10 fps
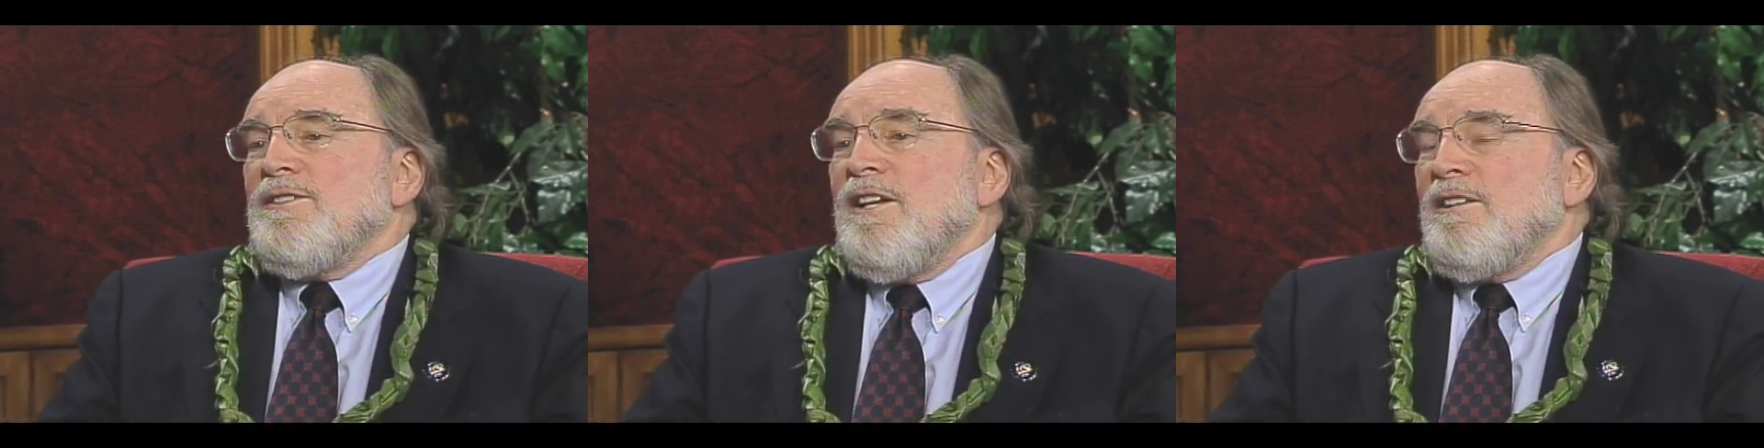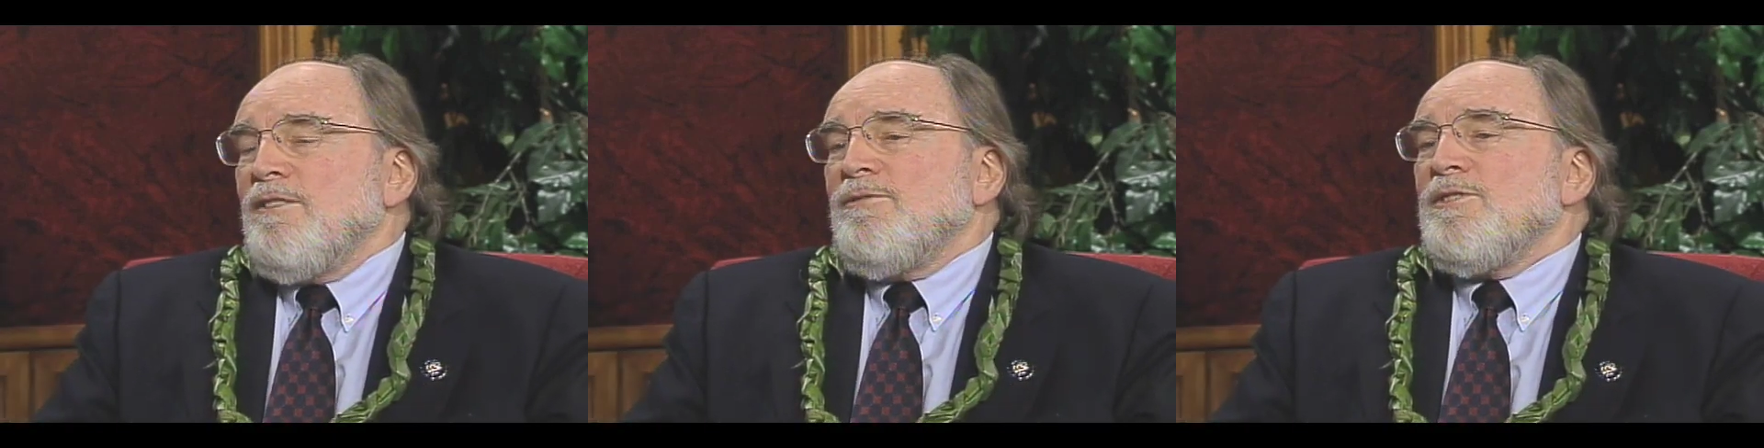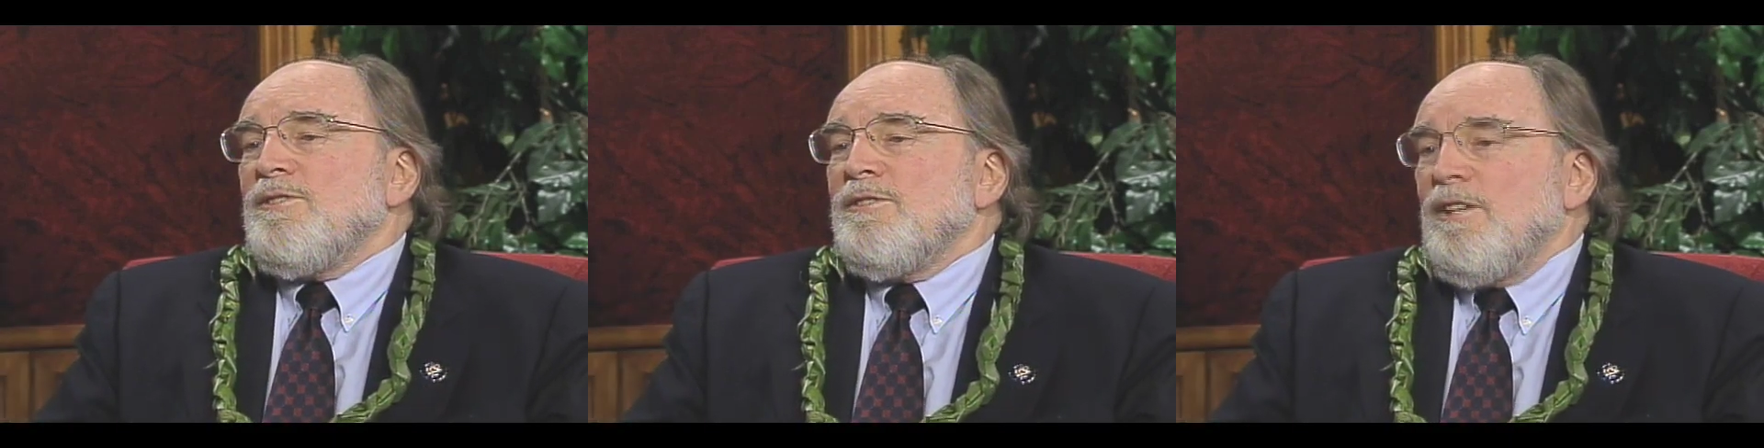second
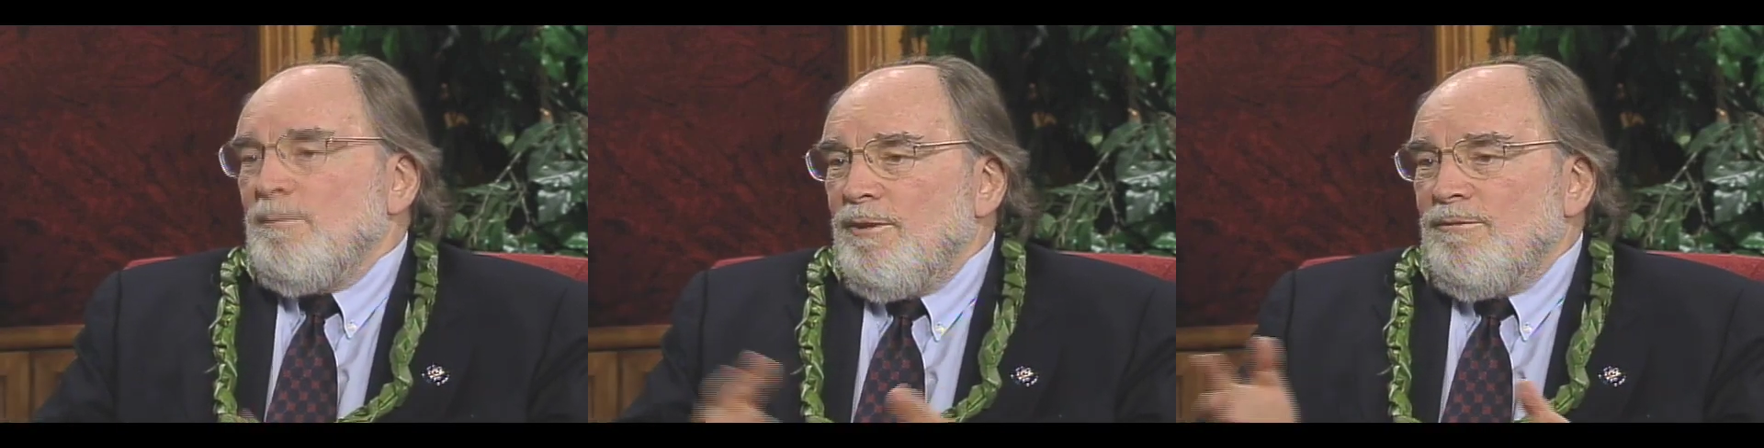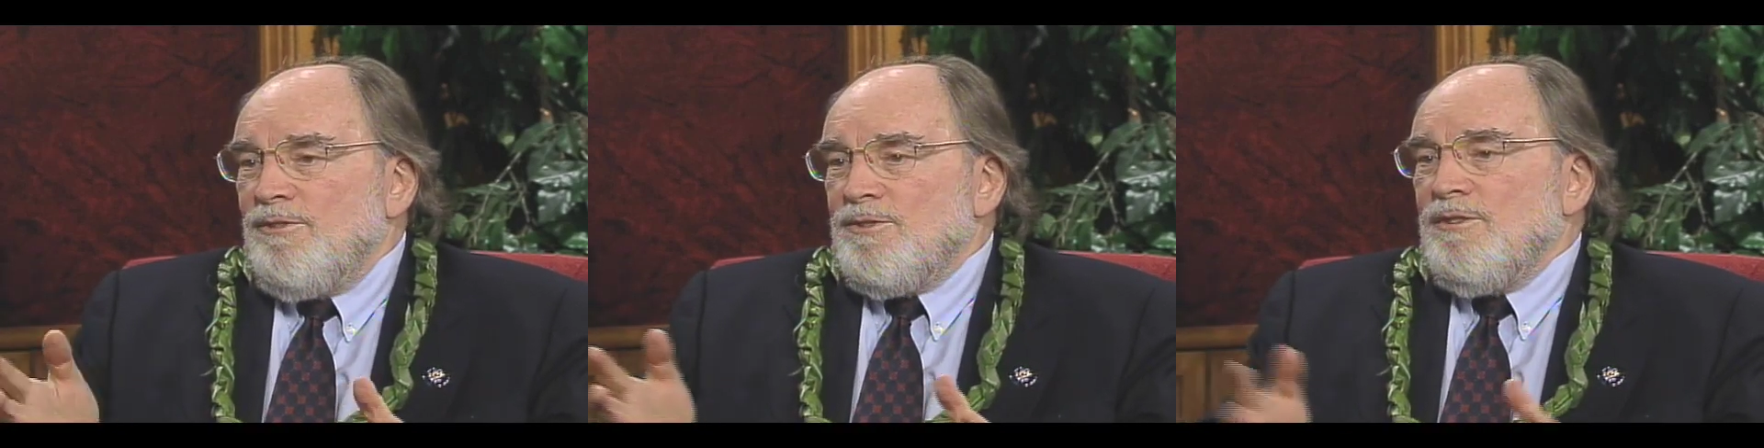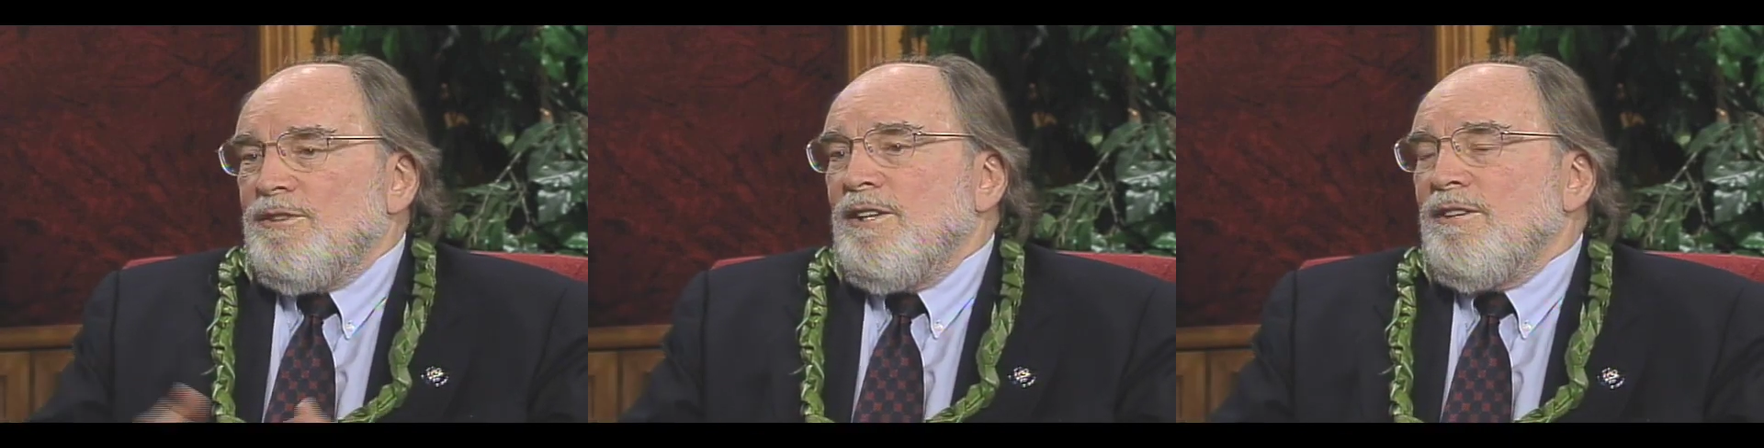official day, but
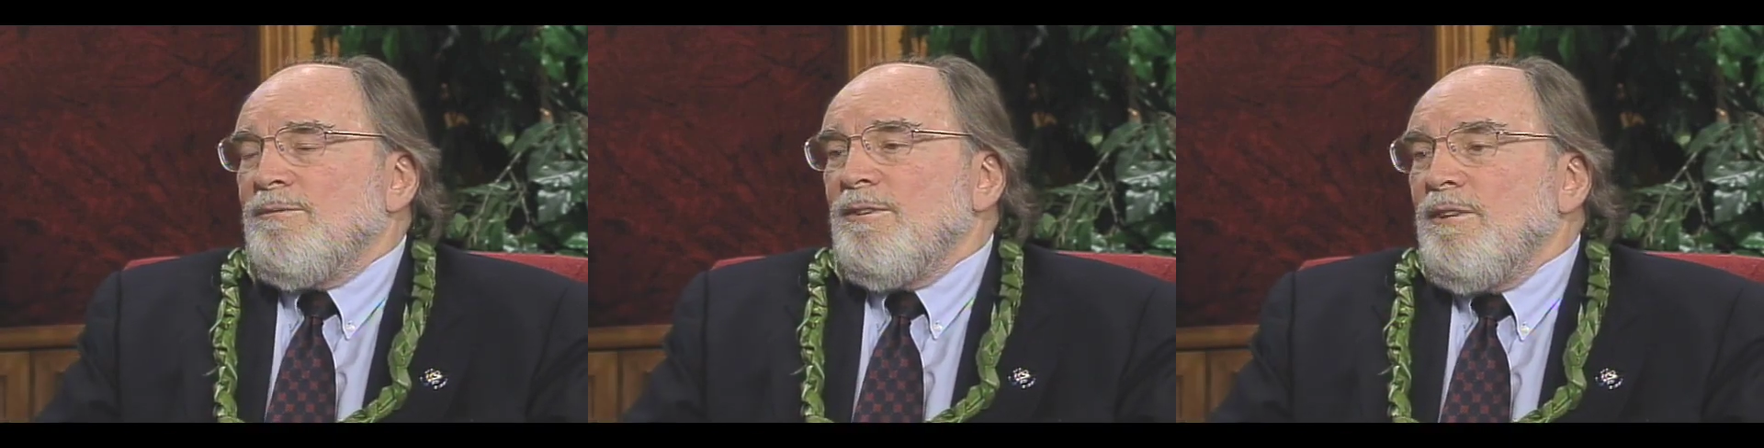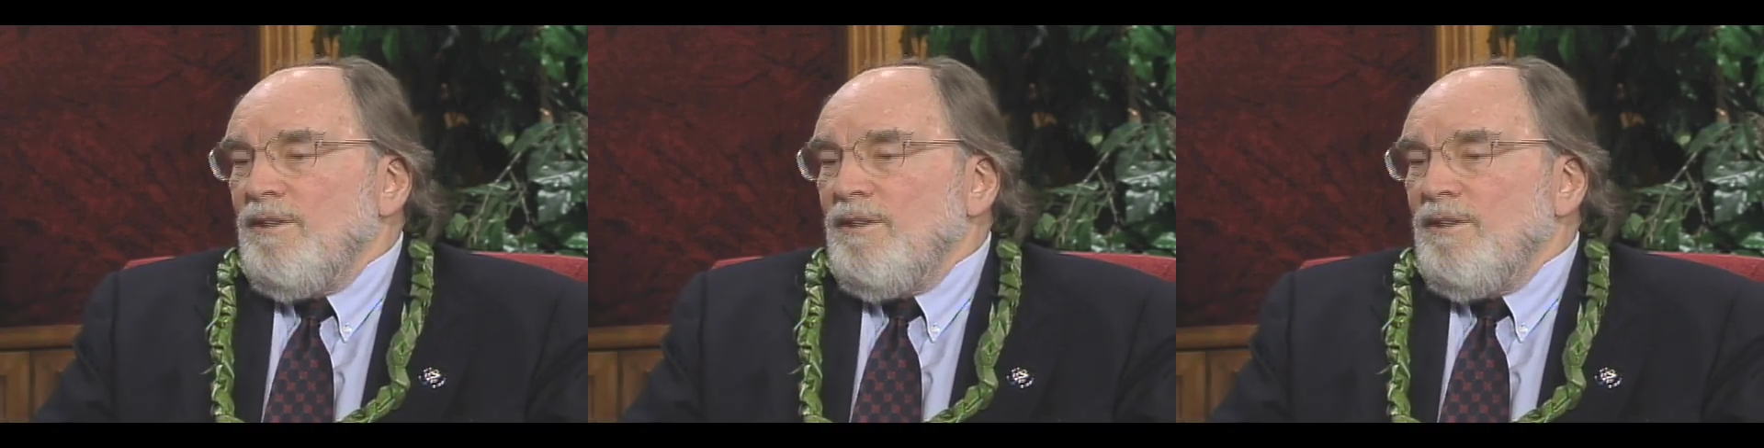official day of,